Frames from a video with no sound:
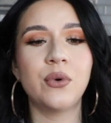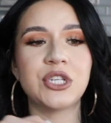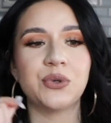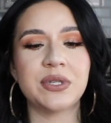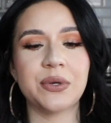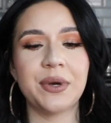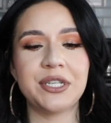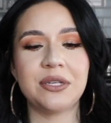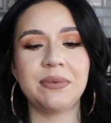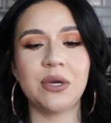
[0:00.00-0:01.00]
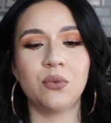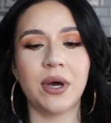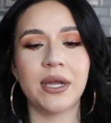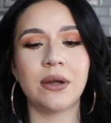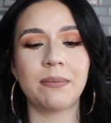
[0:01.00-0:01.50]
which was going to be
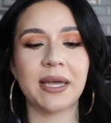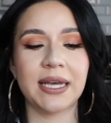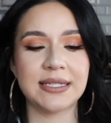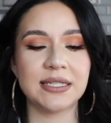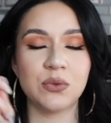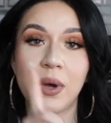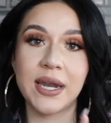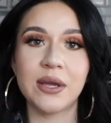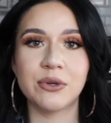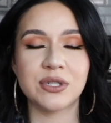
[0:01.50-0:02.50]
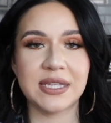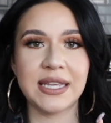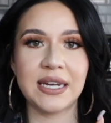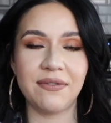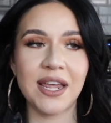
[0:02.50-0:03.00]
one, my cousin's wedding, which was at
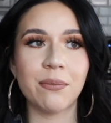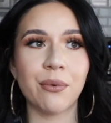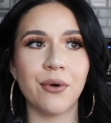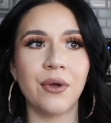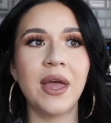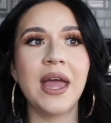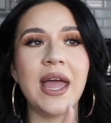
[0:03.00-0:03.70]
the end of April.